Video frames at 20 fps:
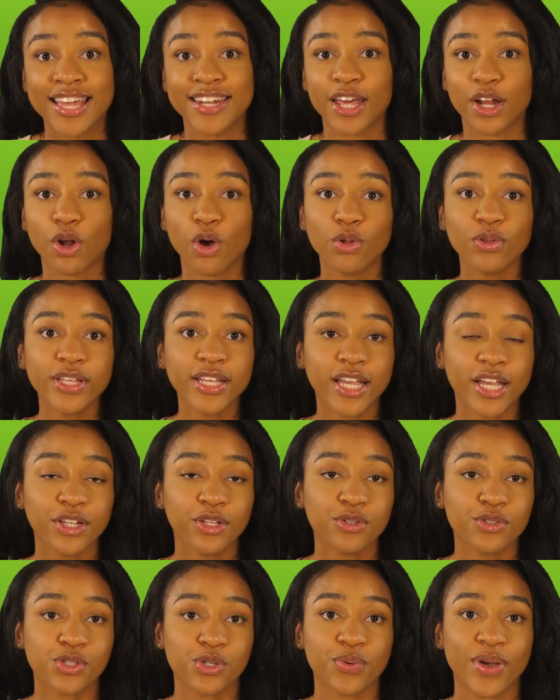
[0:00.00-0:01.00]
not only
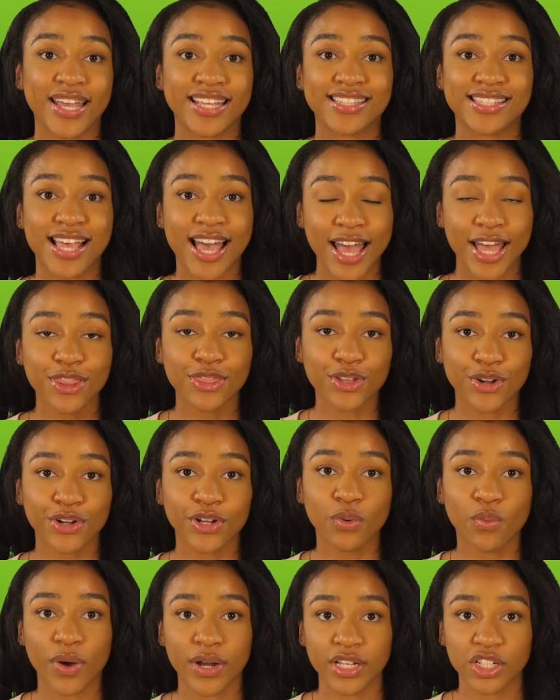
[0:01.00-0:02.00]
can you do a
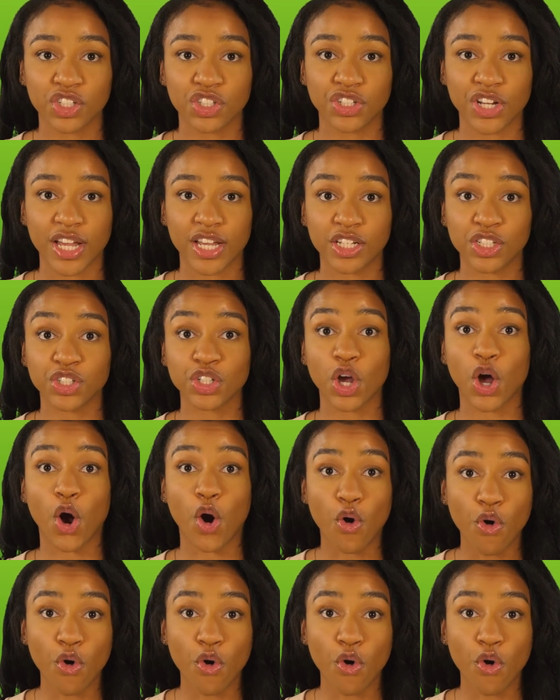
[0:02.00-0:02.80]
1031 exchange